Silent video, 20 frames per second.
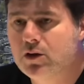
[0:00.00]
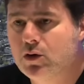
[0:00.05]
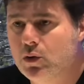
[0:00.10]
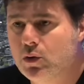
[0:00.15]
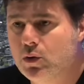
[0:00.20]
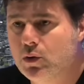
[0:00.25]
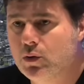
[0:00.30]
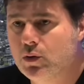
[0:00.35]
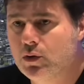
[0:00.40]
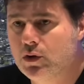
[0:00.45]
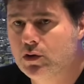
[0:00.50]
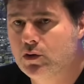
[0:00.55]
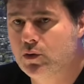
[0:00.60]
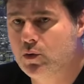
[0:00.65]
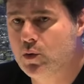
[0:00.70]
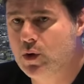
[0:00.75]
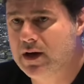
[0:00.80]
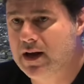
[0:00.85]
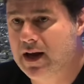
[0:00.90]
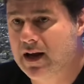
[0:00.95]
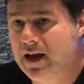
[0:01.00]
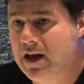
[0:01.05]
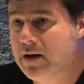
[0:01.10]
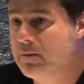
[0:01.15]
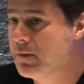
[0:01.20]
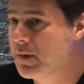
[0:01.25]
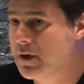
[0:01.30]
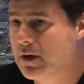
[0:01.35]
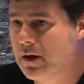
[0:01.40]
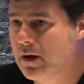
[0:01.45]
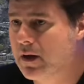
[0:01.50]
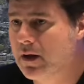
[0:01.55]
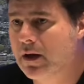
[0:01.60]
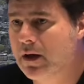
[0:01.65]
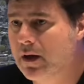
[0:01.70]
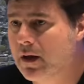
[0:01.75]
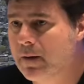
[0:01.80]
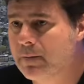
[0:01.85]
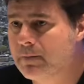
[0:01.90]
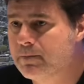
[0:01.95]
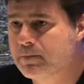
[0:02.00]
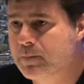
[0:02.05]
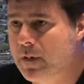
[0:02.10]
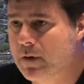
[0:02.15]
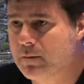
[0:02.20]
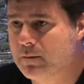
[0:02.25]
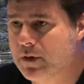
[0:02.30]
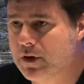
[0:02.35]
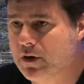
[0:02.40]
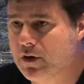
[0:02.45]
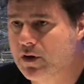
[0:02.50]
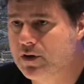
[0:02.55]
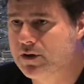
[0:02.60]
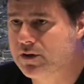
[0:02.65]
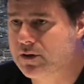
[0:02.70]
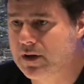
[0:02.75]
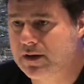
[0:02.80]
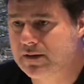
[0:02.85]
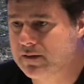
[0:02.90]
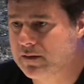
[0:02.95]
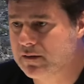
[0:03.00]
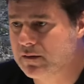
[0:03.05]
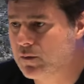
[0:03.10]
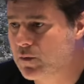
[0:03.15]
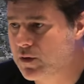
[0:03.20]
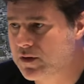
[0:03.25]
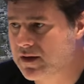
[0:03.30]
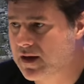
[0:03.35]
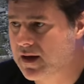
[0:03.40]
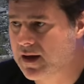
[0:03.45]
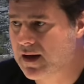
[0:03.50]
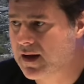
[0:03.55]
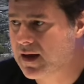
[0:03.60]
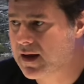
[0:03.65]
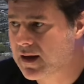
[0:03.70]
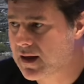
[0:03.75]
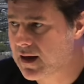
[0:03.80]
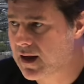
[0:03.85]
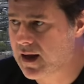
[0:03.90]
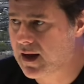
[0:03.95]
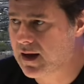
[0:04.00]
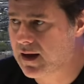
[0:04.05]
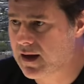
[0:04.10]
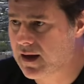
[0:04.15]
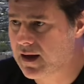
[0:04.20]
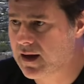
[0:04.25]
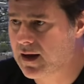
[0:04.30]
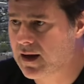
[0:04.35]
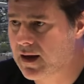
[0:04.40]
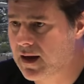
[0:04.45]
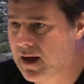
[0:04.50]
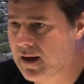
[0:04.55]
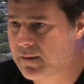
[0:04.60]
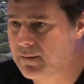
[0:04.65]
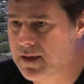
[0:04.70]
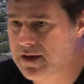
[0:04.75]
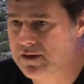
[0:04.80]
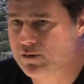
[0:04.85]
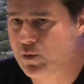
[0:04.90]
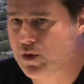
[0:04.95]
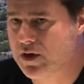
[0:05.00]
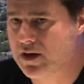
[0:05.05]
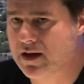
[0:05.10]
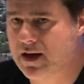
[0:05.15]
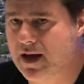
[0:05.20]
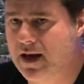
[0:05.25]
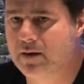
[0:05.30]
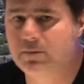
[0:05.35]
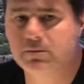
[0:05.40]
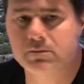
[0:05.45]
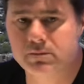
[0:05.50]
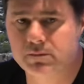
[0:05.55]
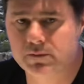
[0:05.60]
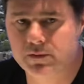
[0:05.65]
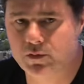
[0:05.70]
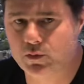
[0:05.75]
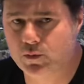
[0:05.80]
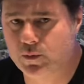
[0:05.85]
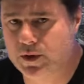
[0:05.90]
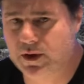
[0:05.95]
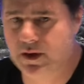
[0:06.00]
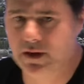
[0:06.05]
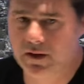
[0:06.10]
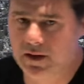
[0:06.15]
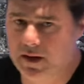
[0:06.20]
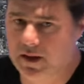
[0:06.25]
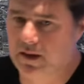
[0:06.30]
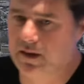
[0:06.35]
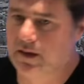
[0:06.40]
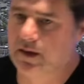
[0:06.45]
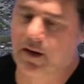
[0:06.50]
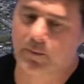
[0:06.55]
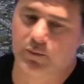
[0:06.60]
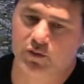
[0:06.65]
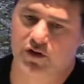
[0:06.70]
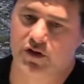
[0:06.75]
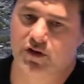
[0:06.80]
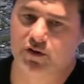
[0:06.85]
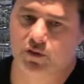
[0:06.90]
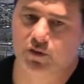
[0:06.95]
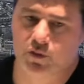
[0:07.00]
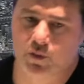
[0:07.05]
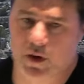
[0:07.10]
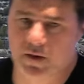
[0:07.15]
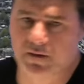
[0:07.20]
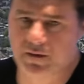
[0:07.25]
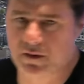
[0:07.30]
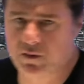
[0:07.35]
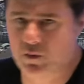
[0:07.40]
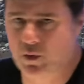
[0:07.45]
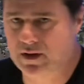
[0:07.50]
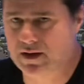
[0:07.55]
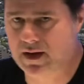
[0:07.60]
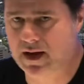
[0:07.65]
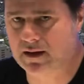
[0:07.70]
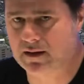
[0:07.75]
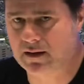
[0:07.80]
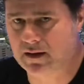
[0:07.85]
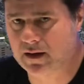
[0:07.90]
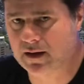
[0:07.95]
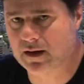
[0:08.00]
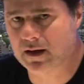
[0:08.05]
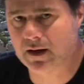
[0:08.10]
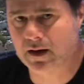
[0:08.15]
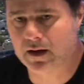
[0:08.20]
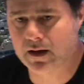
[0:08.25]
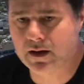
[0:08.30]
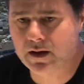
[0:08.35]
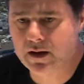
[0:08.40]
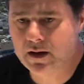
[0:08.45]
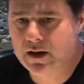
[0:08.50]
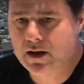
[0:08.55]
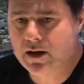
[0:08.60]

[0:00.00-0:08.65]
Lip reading: to not to win a game because I think it was a must-win game to be there in a position to after to attack a